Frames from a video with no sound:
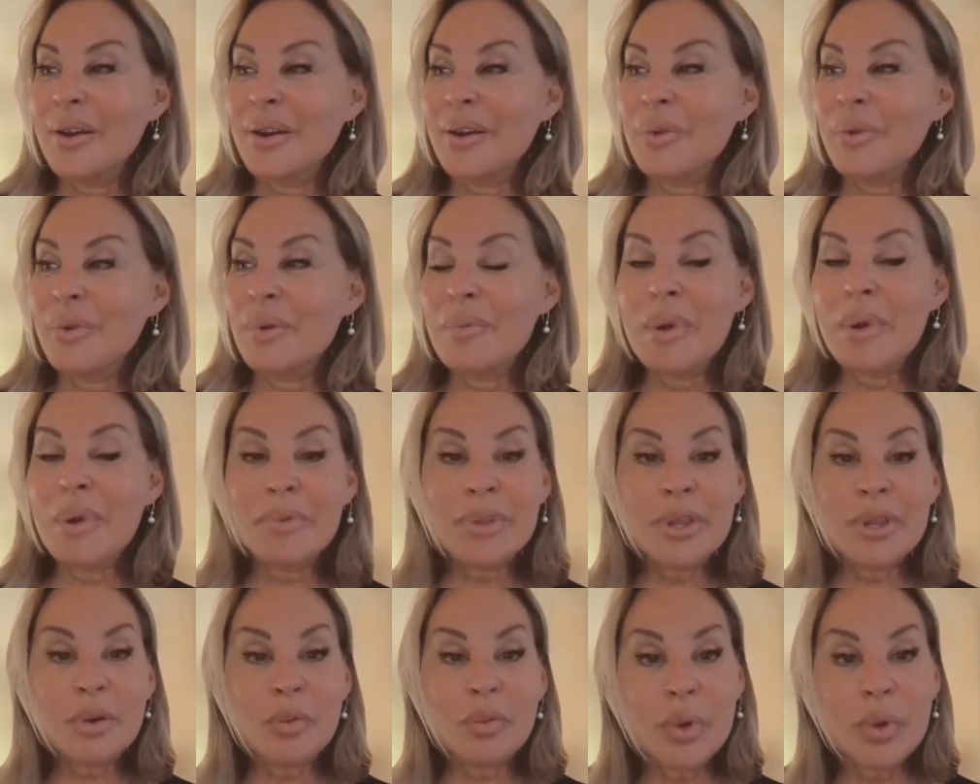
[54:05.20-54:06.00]

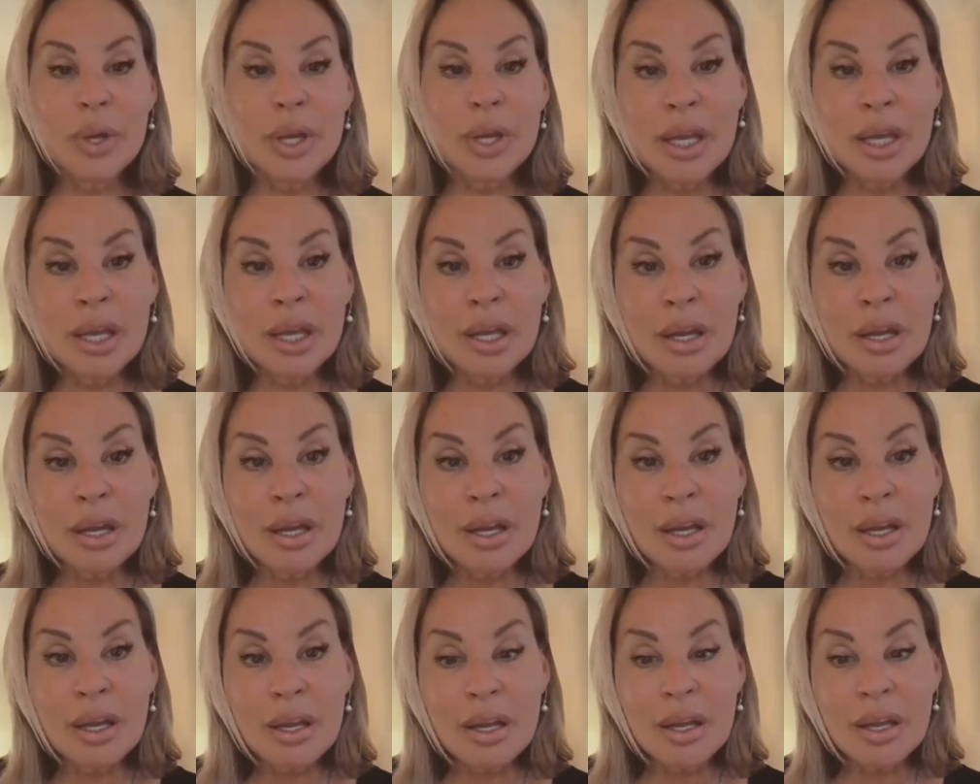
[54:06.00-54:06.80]
Remember that we,
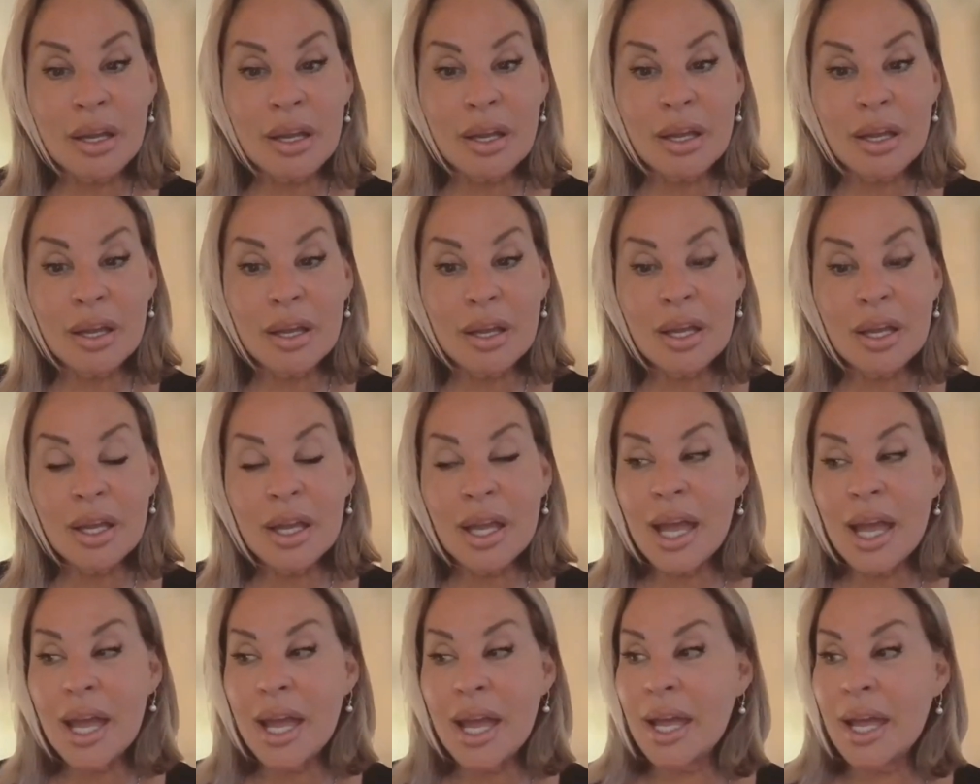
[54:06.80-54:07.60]

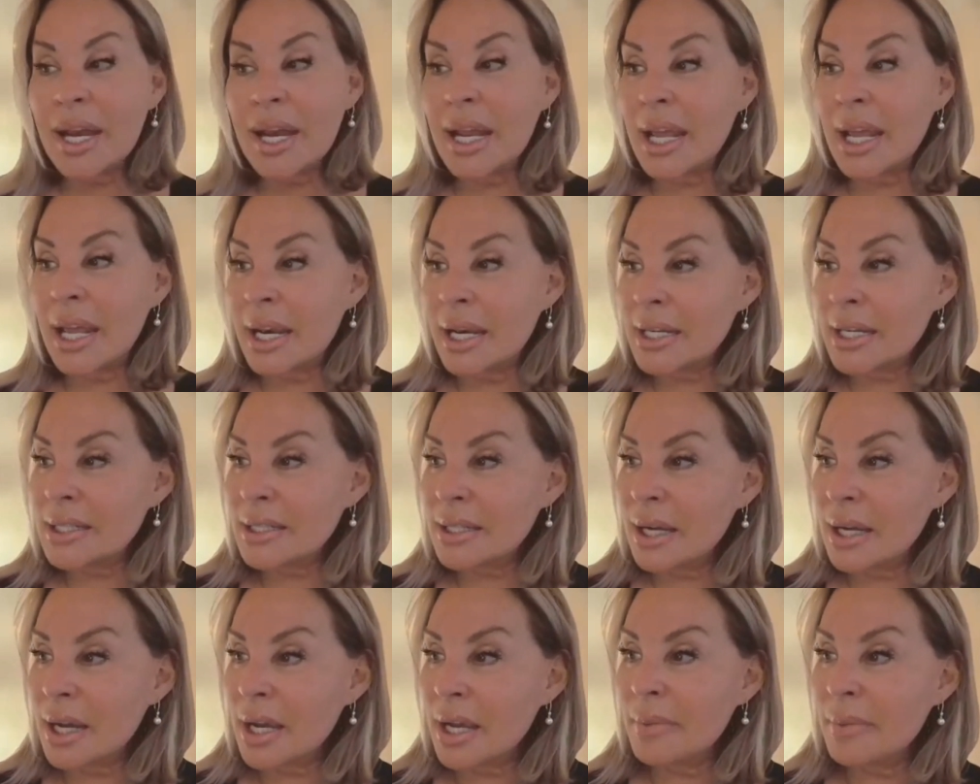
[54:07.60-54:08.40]
at any
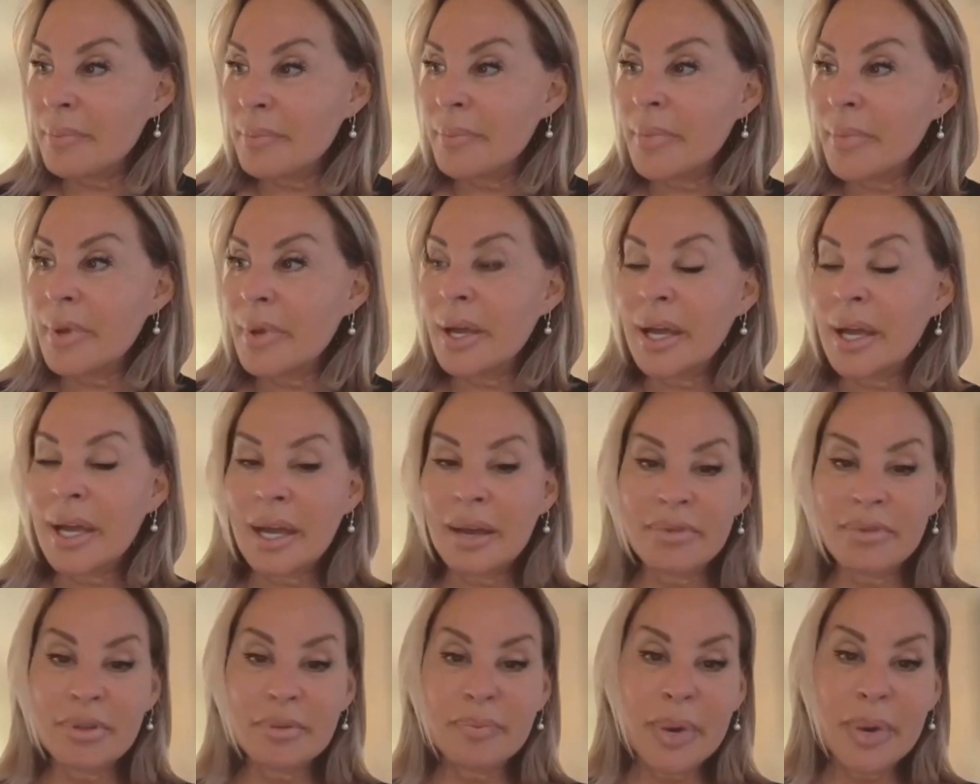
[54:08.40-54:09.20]
time,
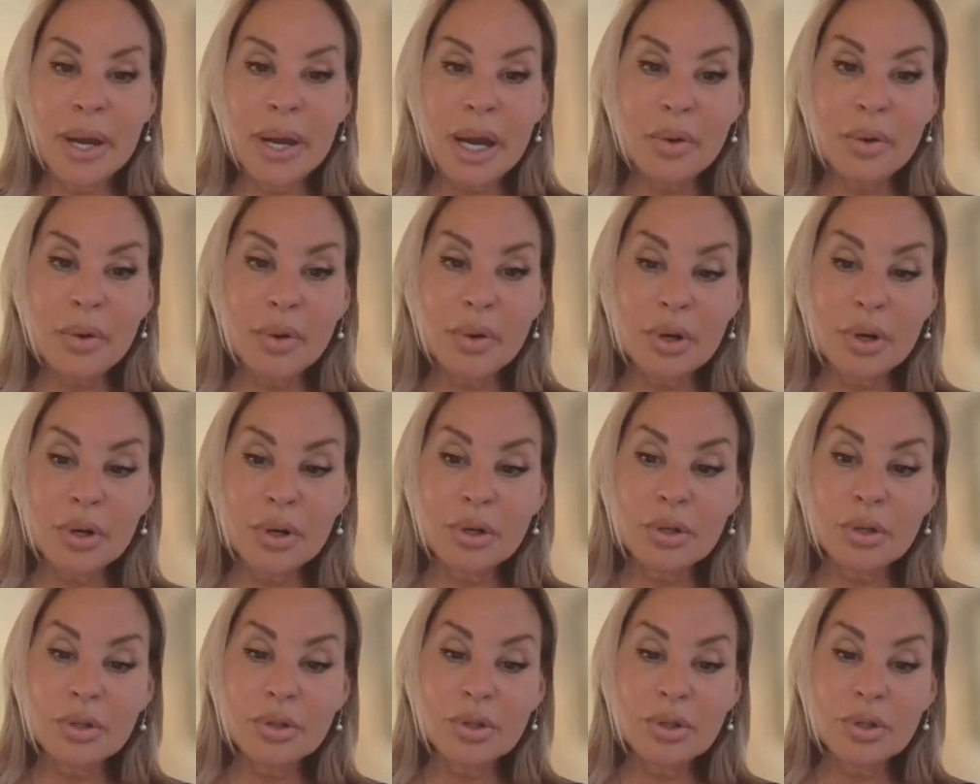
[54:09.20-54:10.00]
have the
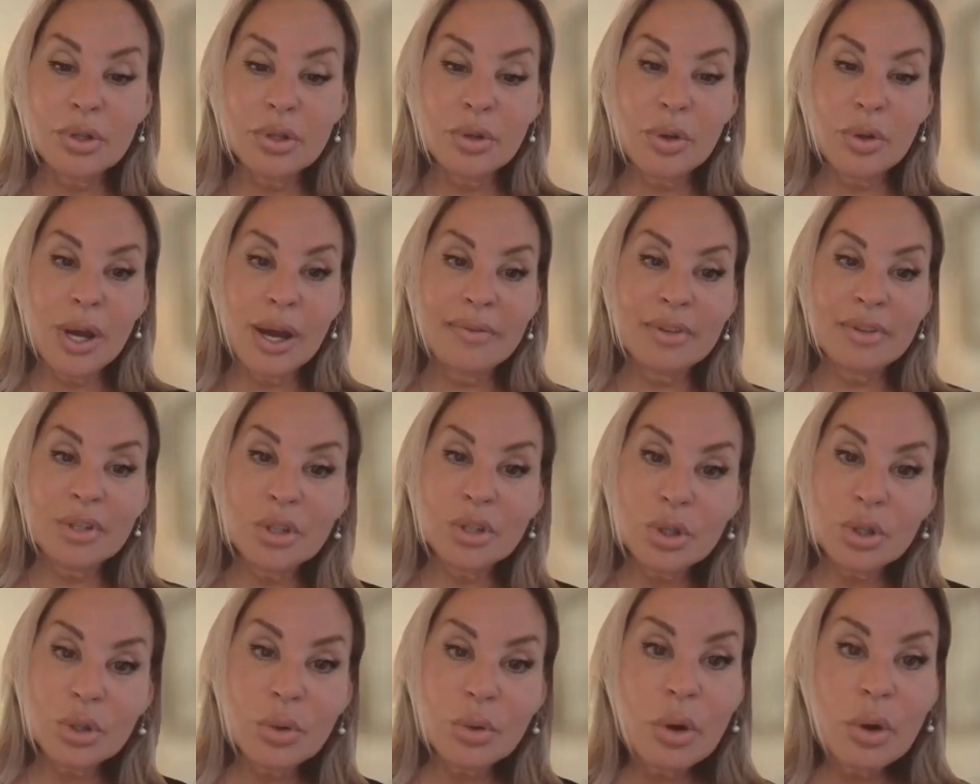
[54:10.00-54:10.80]
power to have a
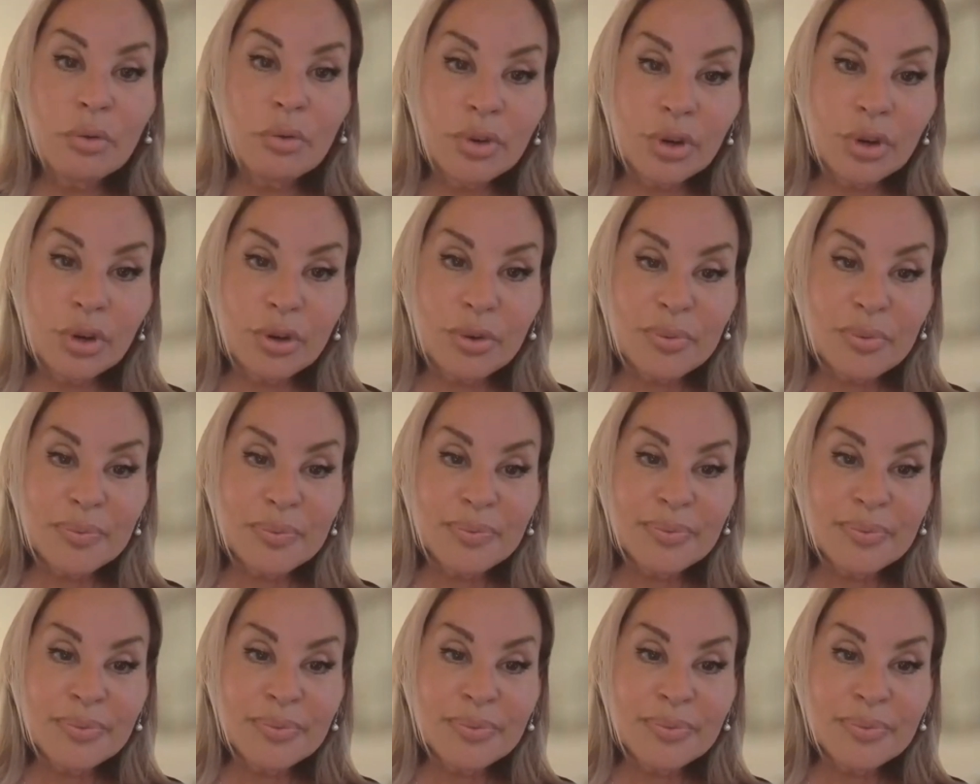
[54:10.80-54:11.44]
do-over